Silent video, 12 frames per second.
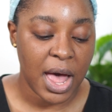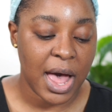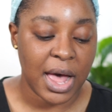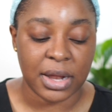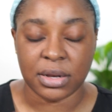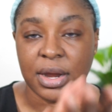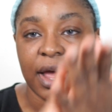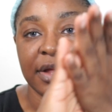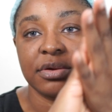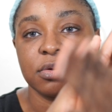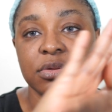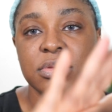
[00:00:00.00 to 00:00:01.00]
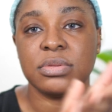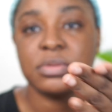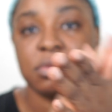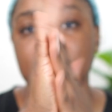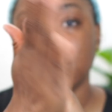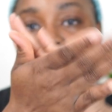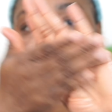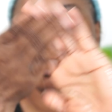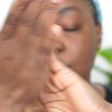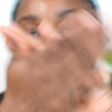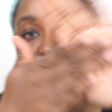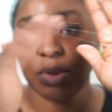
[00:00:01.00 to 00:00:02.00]
and I
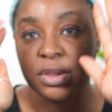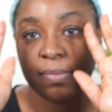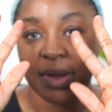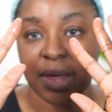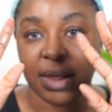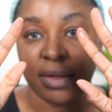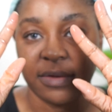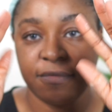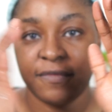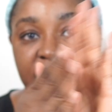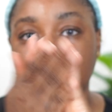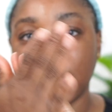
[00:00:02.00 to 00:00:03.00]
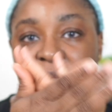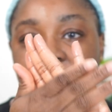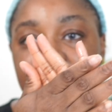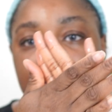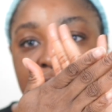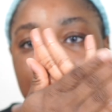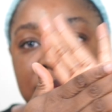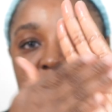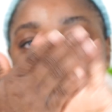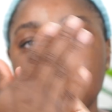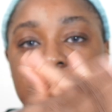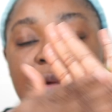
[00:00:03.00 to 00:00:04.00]
just, with my fingers,
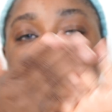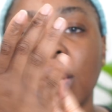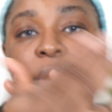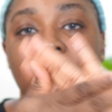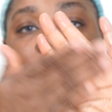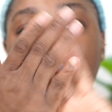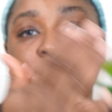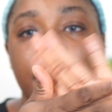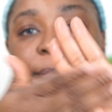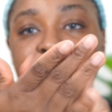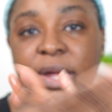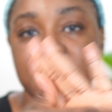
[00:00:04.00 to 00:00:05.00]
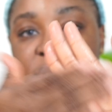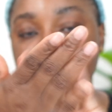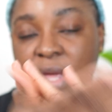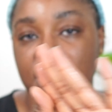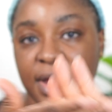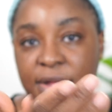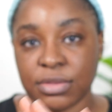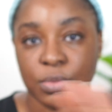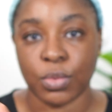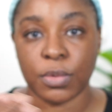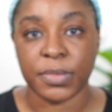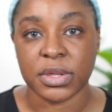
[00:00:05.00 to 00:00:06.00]
just rub that together to
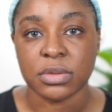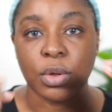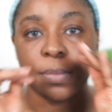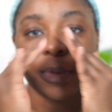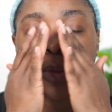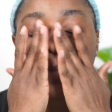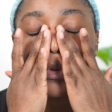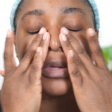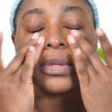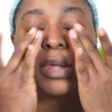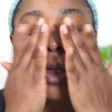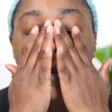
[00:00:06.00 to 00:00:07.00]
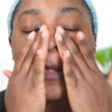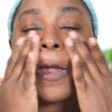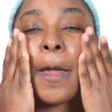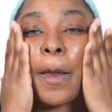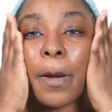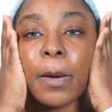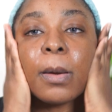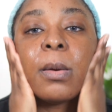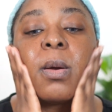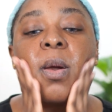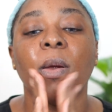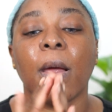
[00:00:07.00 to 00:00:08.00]
warm it up a bit, and then
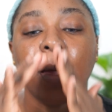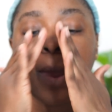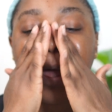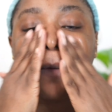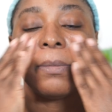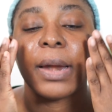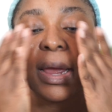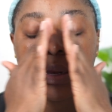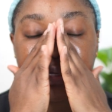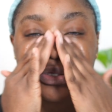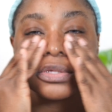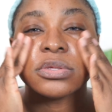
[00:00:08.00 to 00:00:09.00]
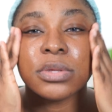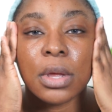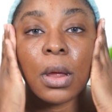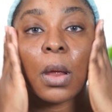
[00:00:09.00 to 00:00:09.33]
I apply this